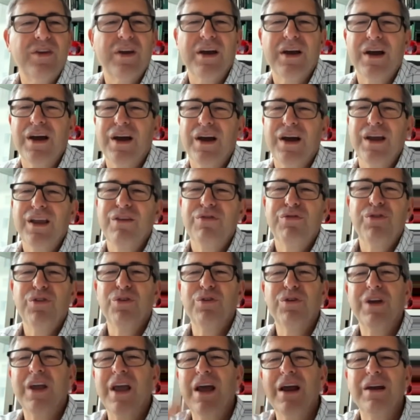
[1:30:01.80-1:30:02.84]
uh, if you
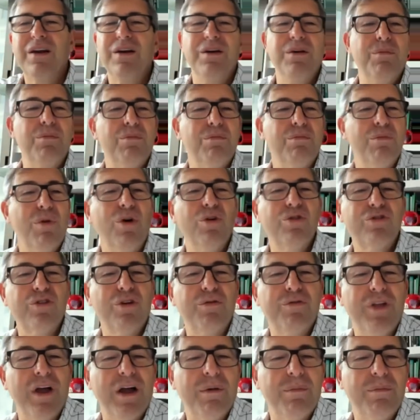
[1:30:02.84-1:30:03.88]
get most
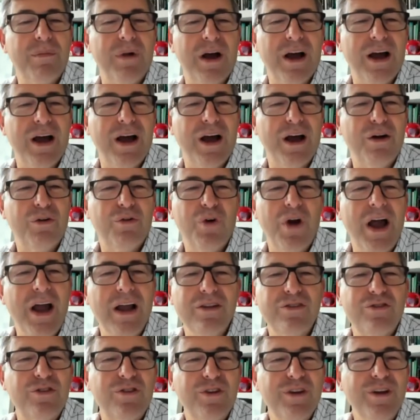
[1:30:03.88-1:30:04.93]
of them uh,
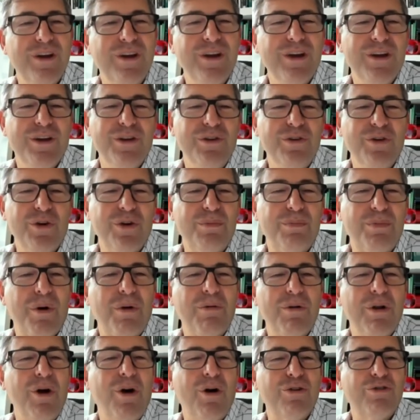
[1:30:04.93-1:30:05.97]
right, you're
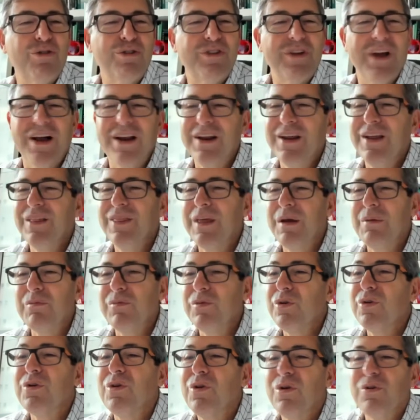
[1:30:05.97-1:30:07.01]
probably also telling them,
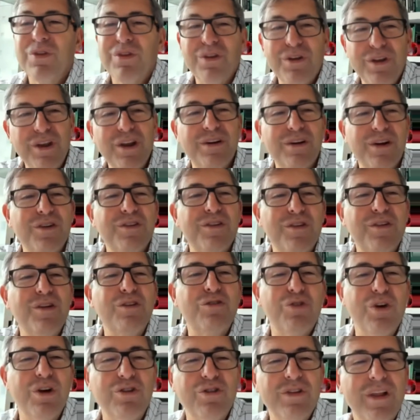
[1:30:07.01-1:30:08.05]
you know, here there's a
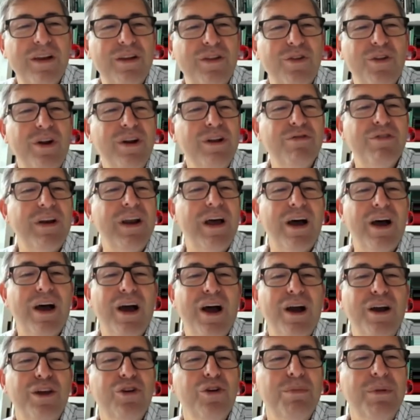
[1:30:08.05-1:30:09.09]
situation that not even a,
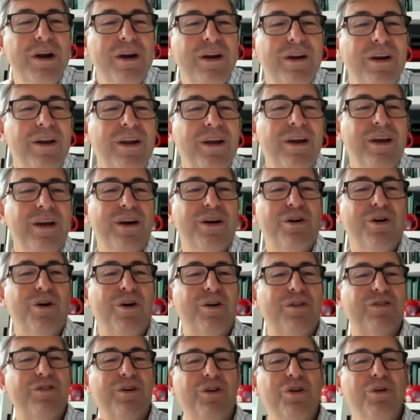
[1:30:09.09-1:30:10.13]
a human
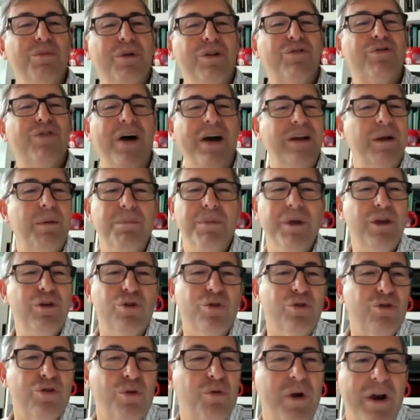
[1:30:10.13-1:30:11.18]
or humans find
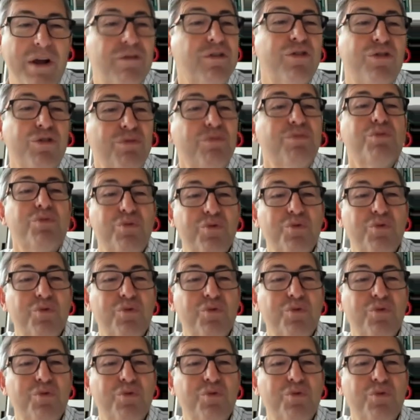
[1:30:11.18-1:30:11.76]
ambiguous or whatever. So